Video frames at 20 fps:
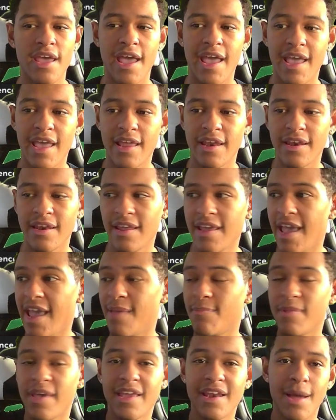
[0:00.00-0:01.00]
And
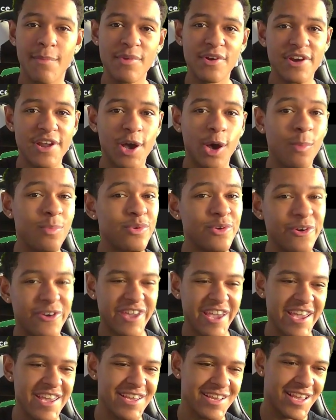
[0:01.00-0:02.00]
hey, man, I'm here to help
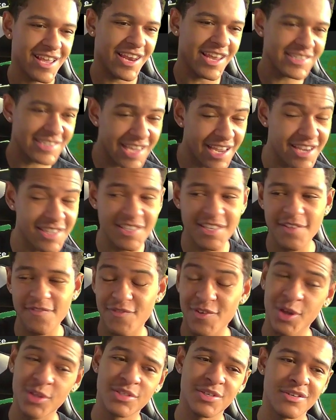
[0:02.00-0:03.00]
okay? Let's get into the
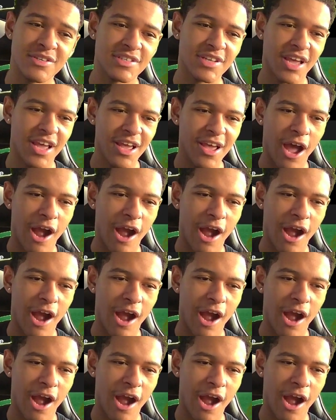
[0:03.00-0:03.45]
filters.